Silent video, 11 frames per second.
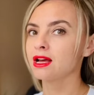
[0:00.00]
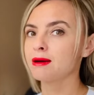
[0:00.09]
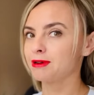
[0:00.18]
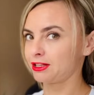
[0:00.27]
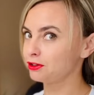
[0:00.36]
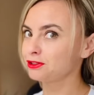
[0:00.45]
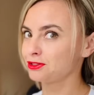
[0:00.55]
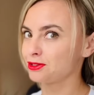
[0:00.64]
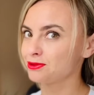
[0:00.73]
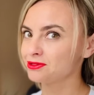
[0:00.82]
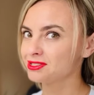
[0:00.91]
but
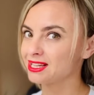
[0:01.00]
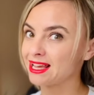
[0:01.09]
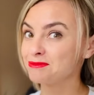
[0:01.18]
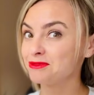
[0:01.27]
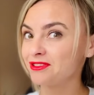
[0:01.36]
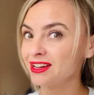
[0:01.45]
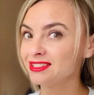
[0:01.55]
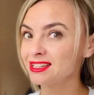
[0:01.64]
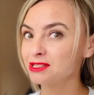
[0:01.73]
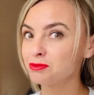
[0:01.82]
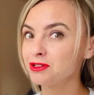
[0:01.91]
also gamify the
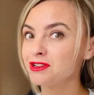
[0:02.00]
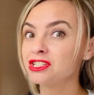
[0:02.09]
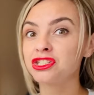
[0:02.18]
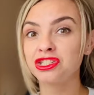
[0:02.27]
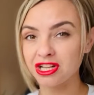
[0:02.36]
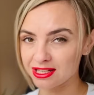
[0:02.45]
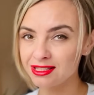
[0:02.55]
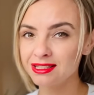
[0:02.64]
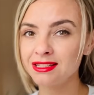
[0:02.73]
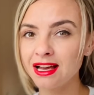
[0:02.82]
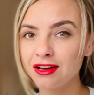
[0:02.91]
experience just
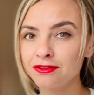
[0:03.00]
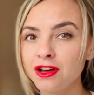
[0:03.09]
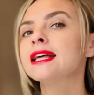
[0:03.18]
enough